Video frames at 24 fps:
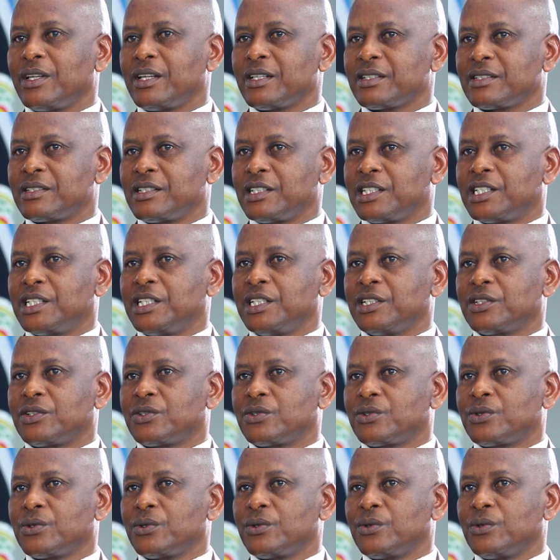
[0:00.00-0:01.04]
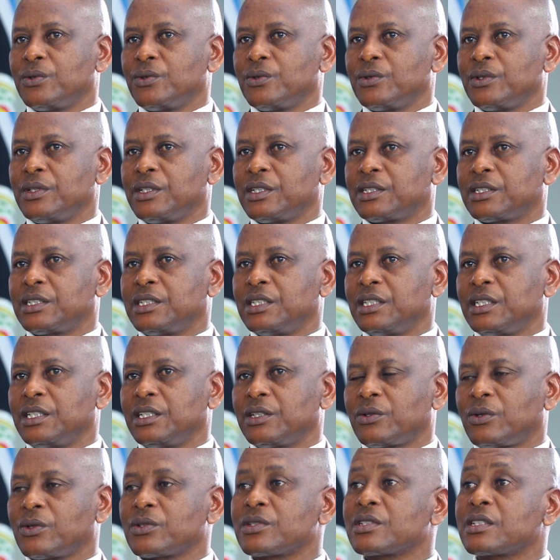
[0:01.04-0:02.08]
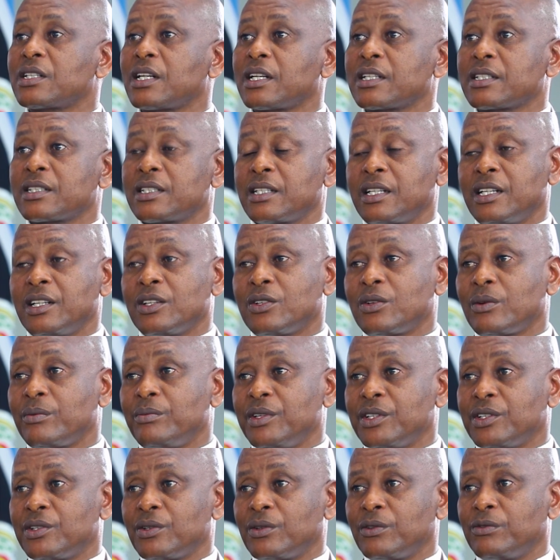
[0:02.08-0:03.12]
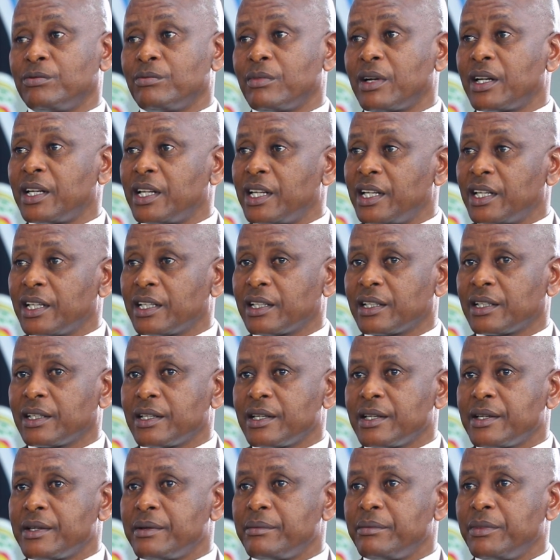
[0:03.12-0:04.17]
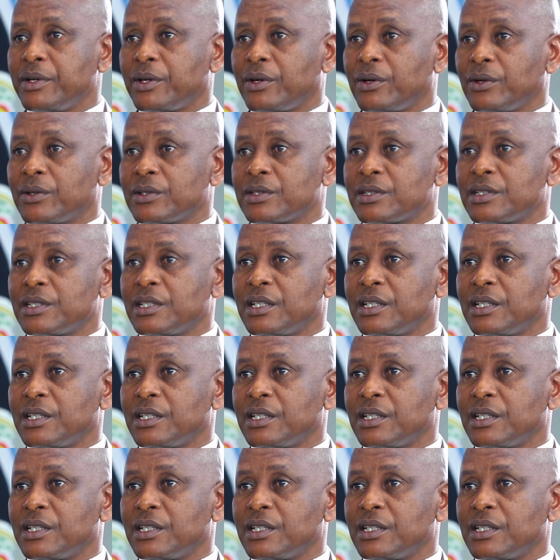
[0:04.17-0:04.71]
yes, it is true. It cost us a little bit of money because